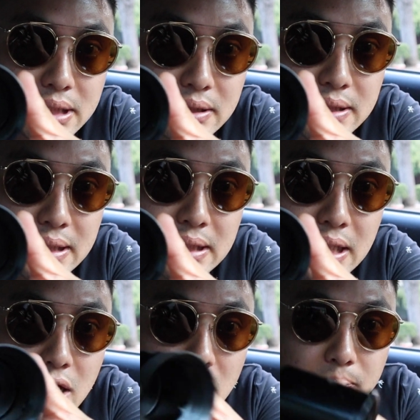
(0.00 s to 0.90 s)
inside the
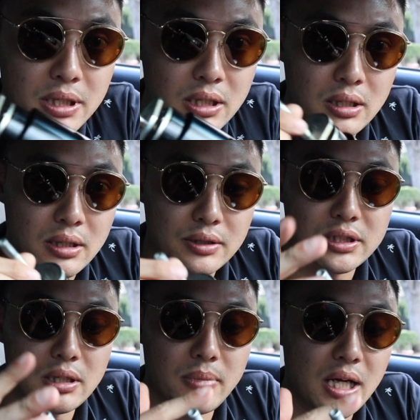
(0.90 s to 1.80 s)
cup,
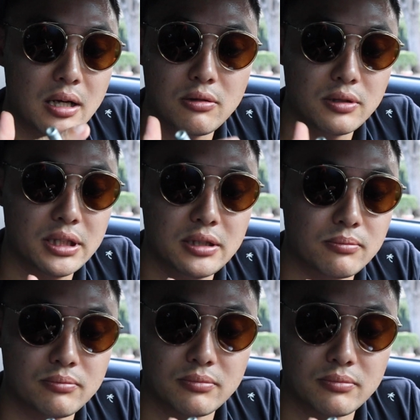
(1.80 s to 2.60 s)
somehow it